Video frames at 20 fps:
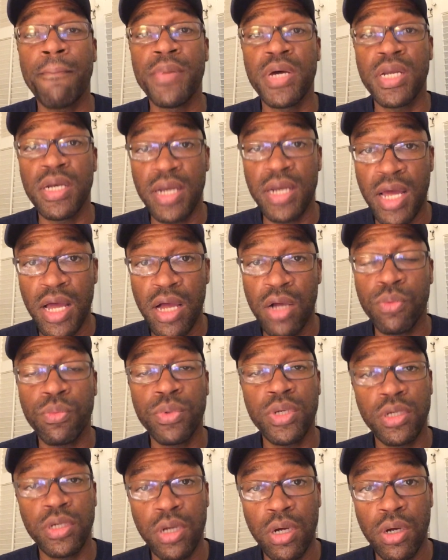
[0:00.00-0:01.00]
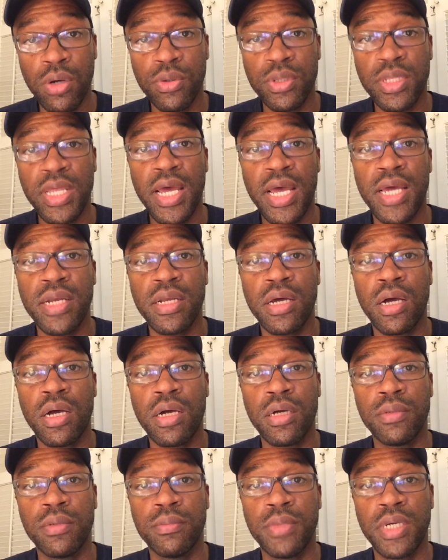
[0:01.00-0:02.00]
But now we know that
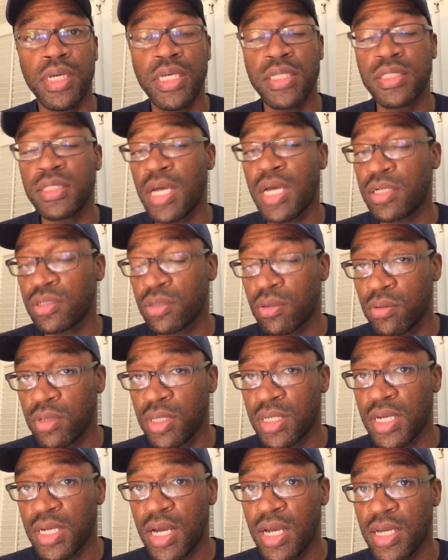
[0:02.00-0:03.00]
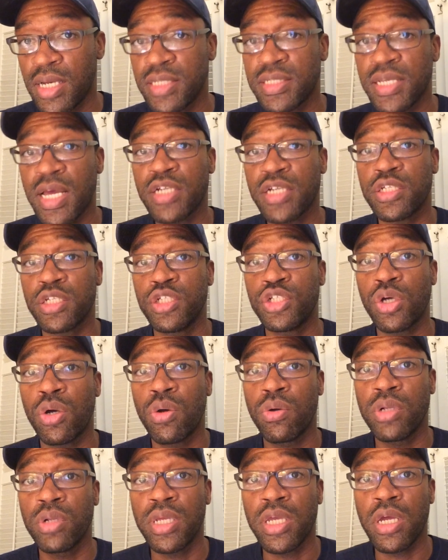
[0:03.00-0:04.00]
um, it's not totaling 9, it's actually
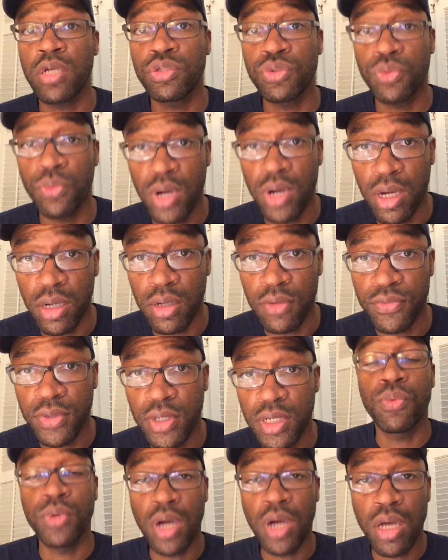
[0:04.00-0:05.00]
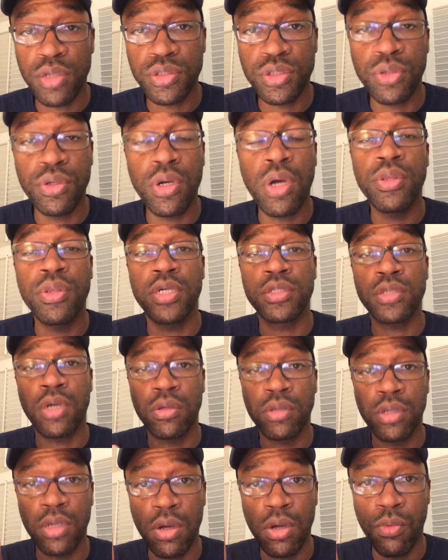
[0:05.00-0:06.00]
totaling 12. We also know there's
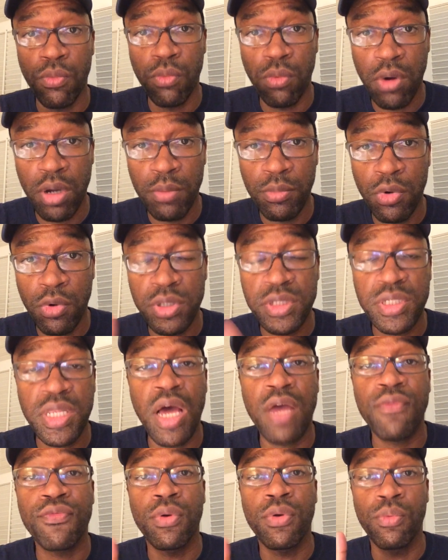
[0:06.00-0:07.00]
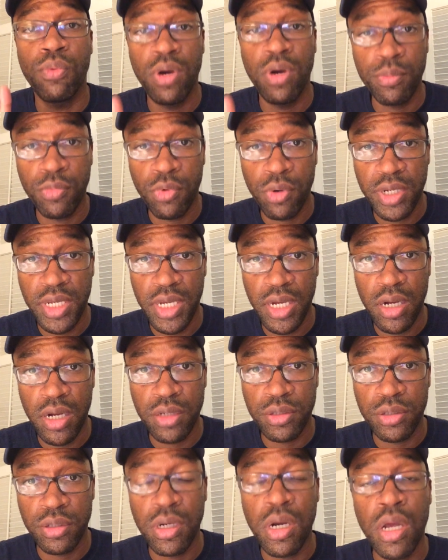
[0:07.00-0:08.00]
only one more slot for one more
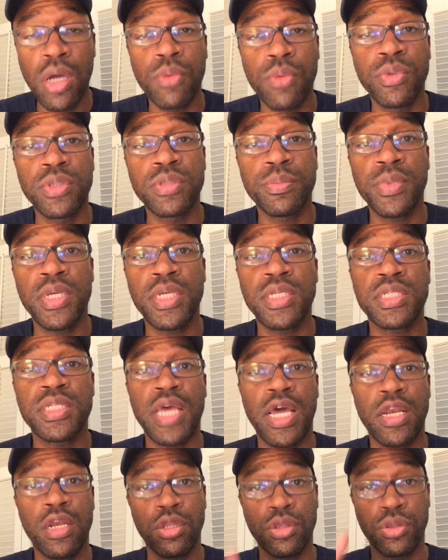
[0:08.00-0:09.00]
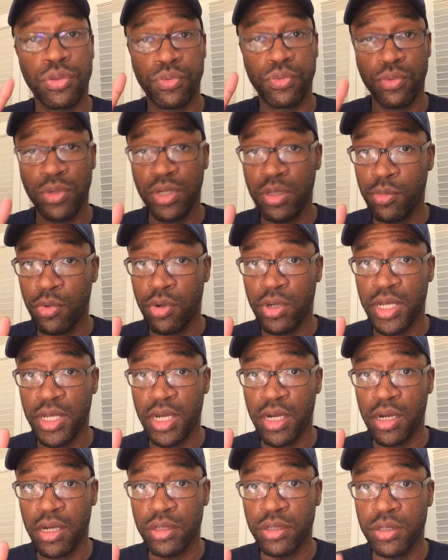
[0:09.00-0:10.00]
character, which means that three more
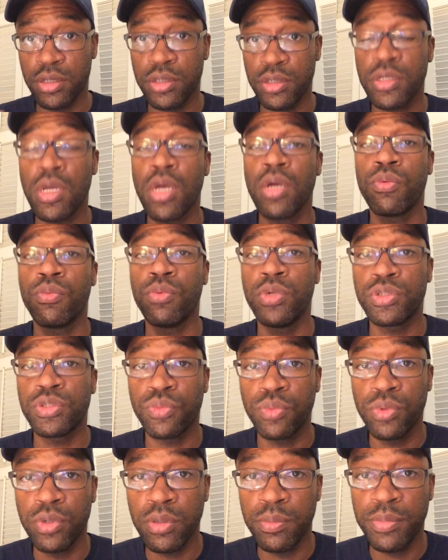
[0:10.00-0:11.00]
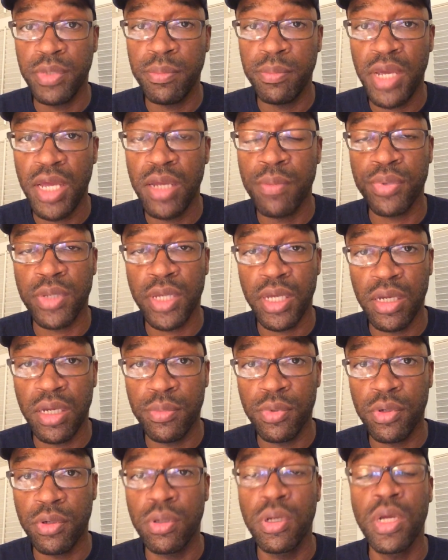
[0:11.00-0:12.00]
characters, which will be made
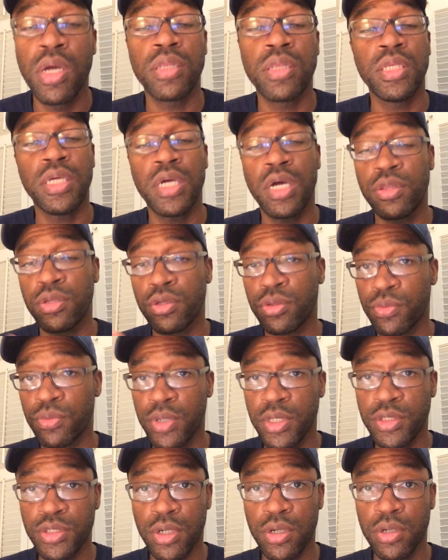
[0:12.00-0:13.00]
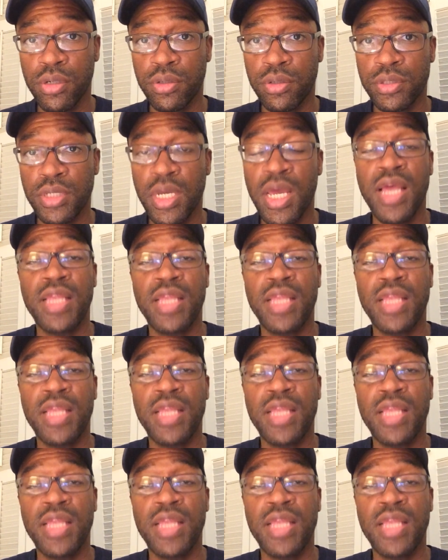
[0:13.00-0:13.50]
playable, the other three turtles,